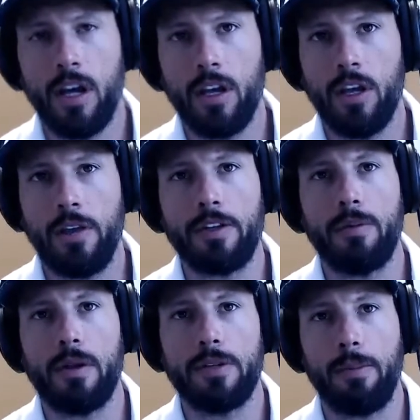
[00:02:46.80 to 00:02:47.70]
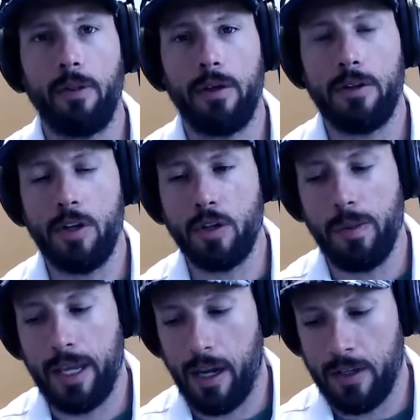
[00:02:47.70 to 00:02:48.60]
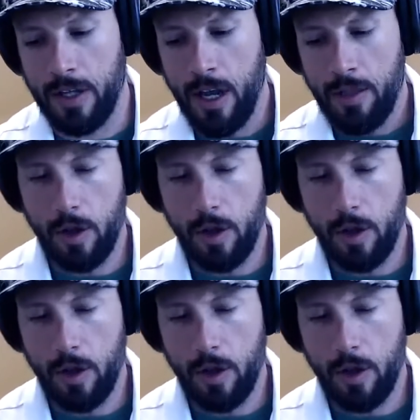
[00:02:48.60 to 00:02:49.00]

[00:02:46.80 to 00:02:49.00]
you have to submit them separately, usually because